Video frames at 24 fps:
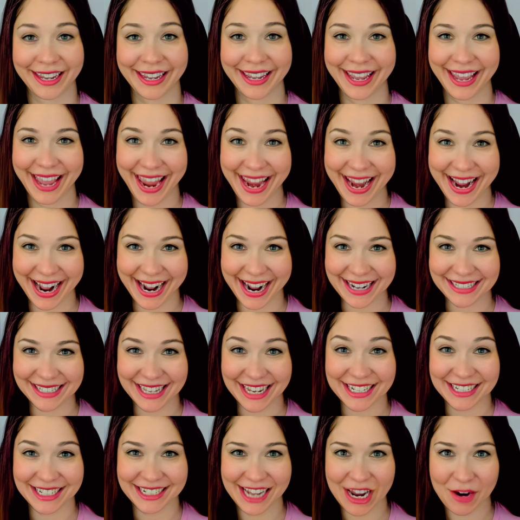Hey guys,
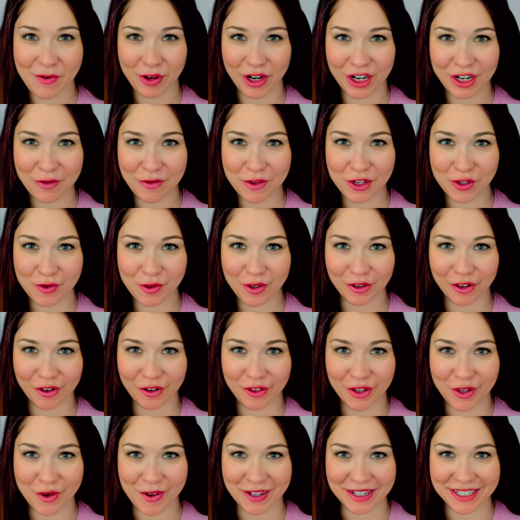today we're gonna do a
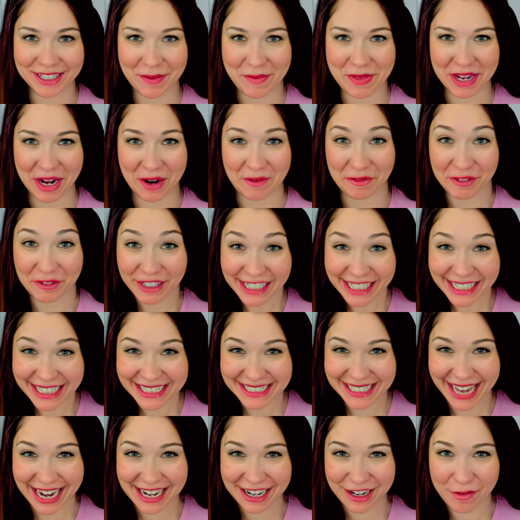review on something I'm really
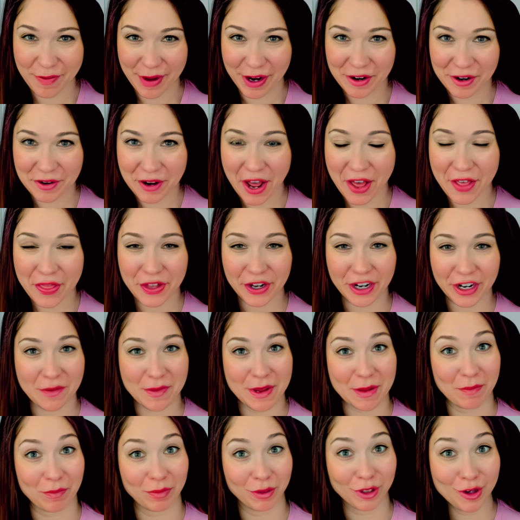excited about. They're gonna
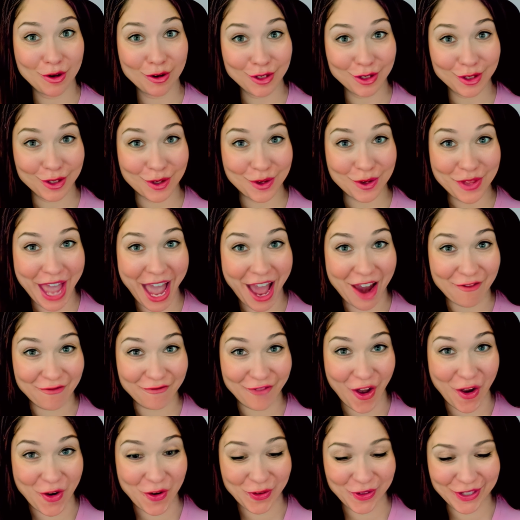be Bluetooth
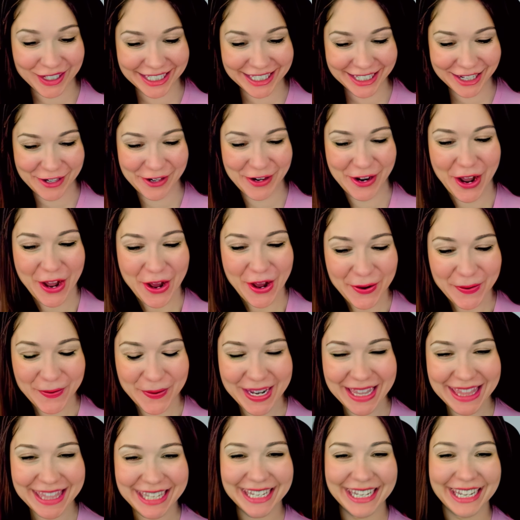headphones
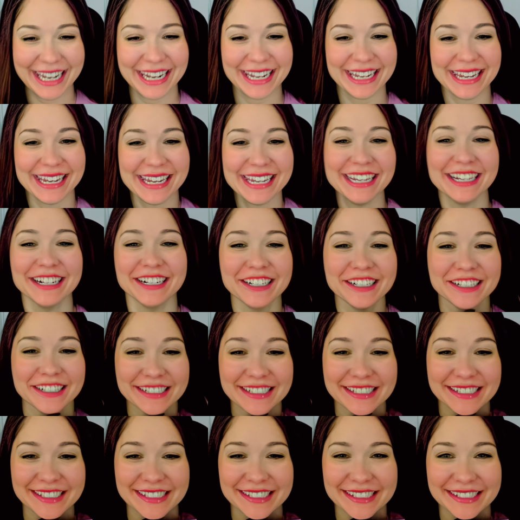with kitty
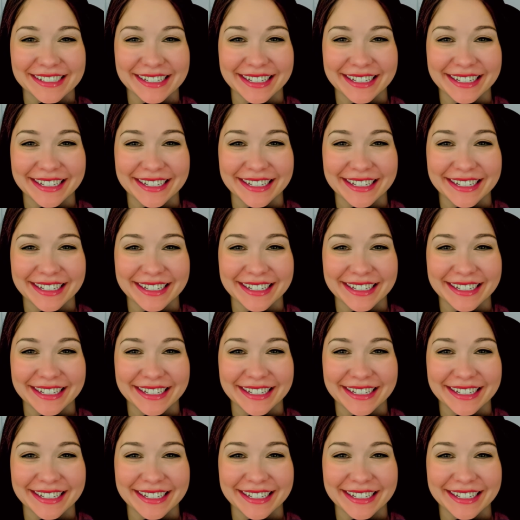ears.